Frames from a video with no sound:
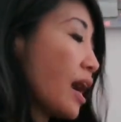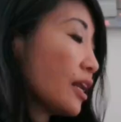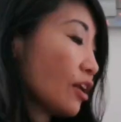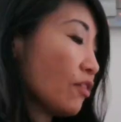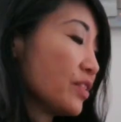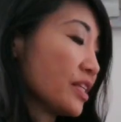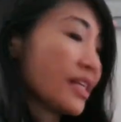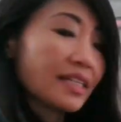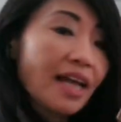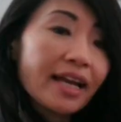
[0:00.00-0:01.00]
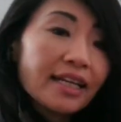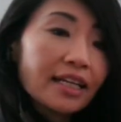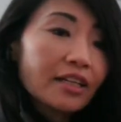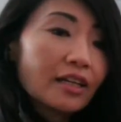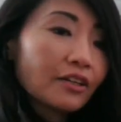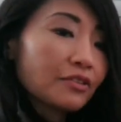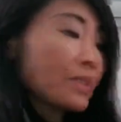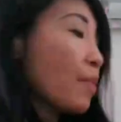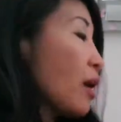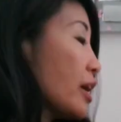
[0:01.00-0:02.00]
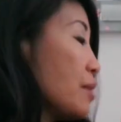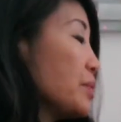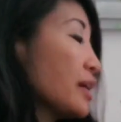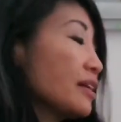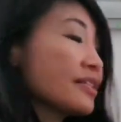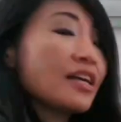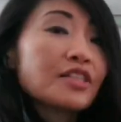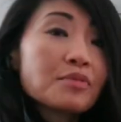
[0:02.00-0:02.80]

I love this tiny little zip pocket because